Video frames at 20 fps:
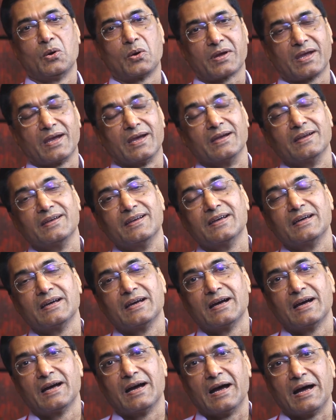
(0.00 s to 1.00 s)
Okay.
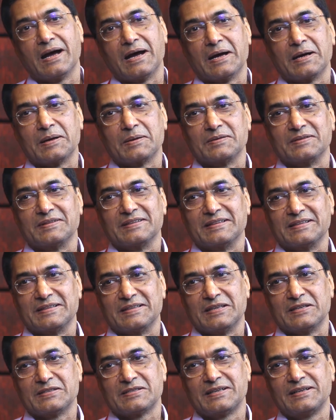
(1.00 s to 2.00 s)
Uh,
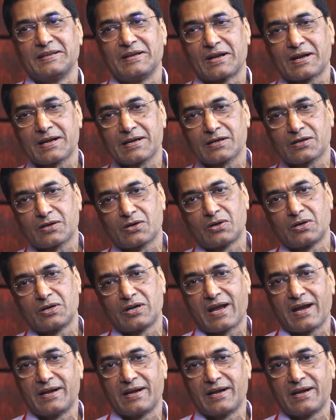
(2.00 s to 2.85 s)
there is a drug called